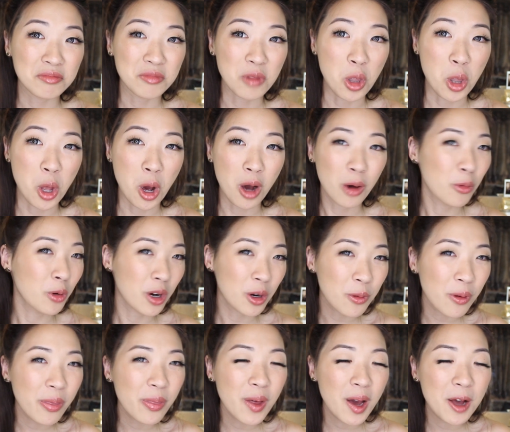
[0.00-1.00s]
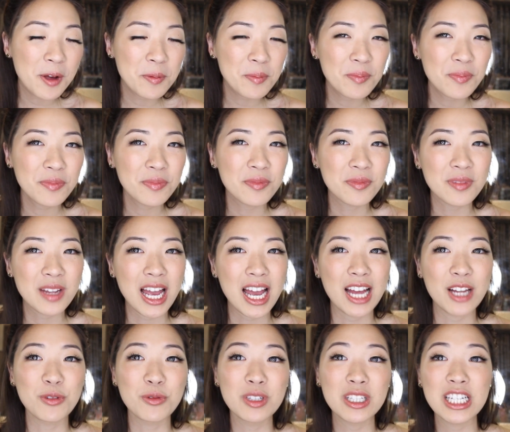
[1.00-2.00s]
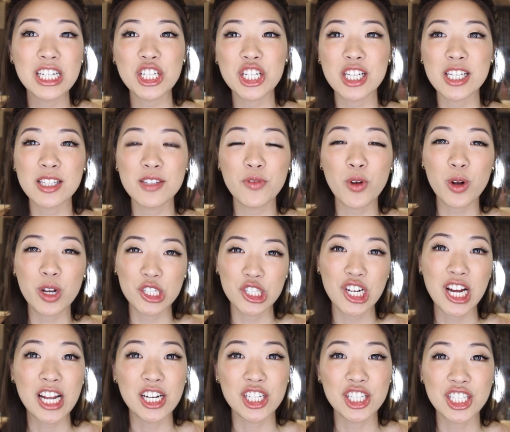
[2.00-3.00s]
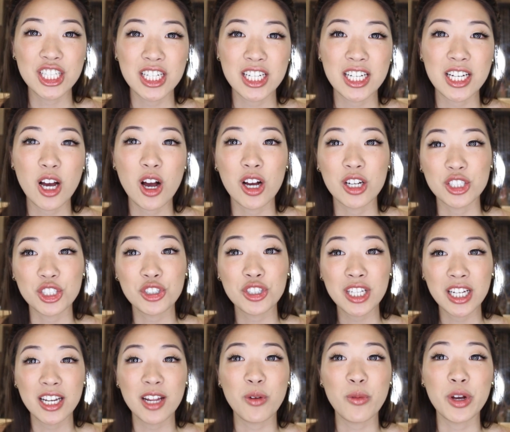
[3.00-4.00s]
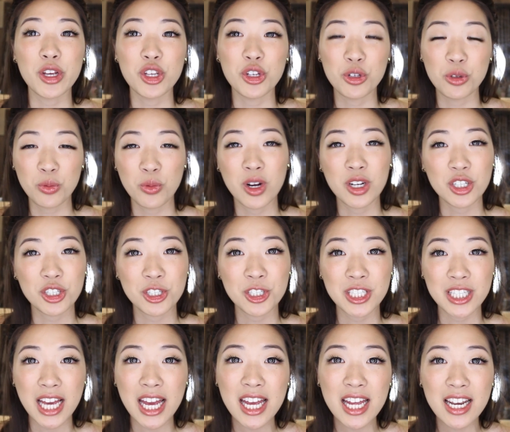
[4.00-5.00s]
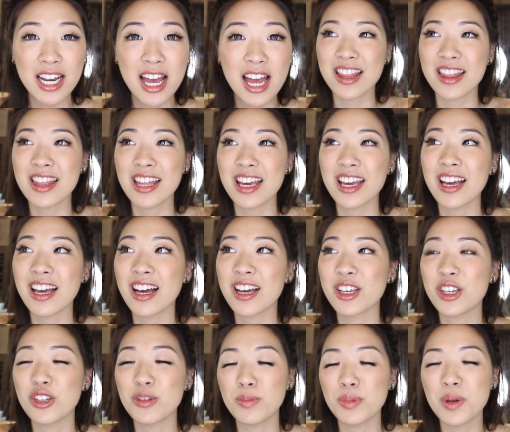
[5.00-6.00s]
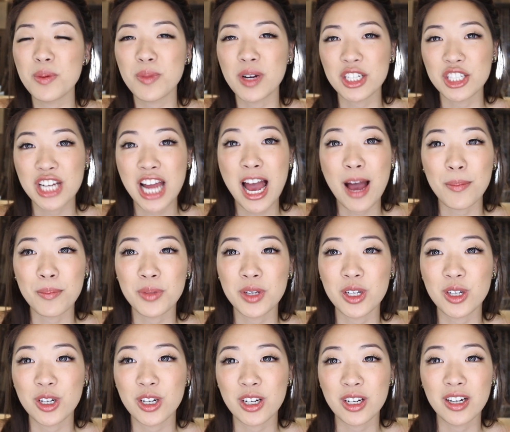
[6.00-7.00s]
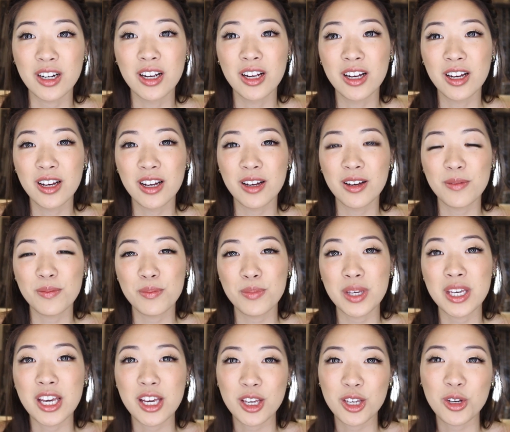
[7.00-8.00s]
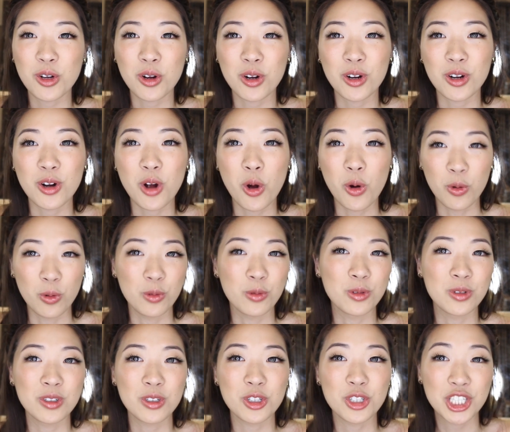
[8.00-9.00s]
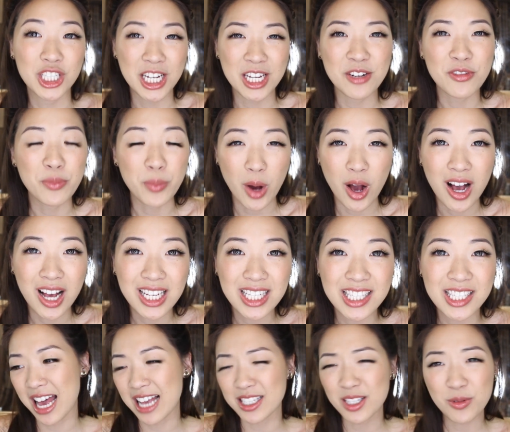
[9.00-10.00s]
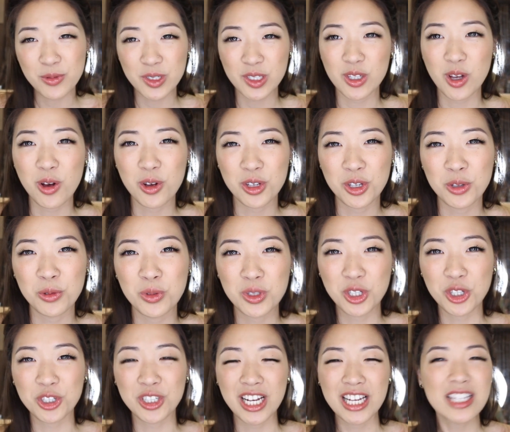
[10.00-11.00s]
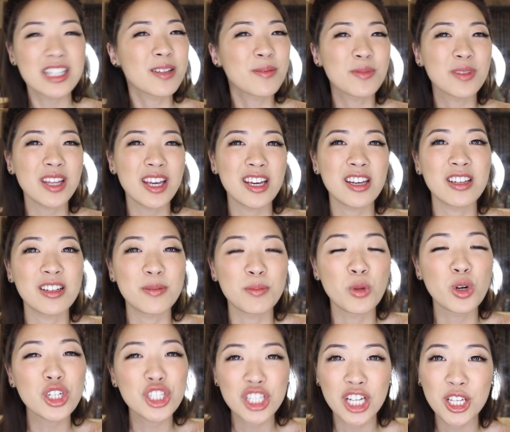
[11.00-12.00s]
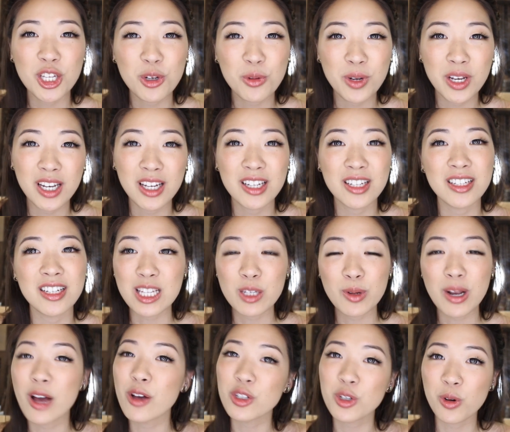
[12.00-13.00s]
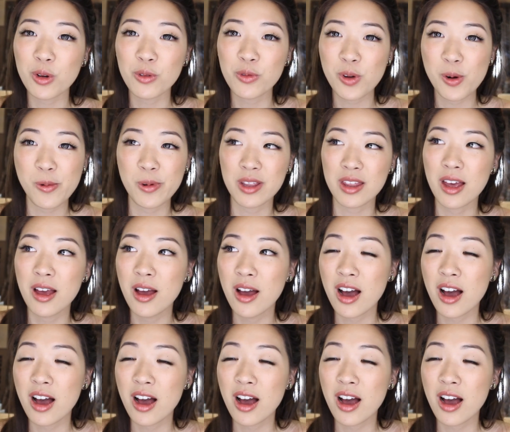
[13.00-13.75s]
not work with them and really just focus your energy on creating what you want to create. I think you'd be much happier being your own creative boss. As a result, you would create something more genuine. That's what I was going for with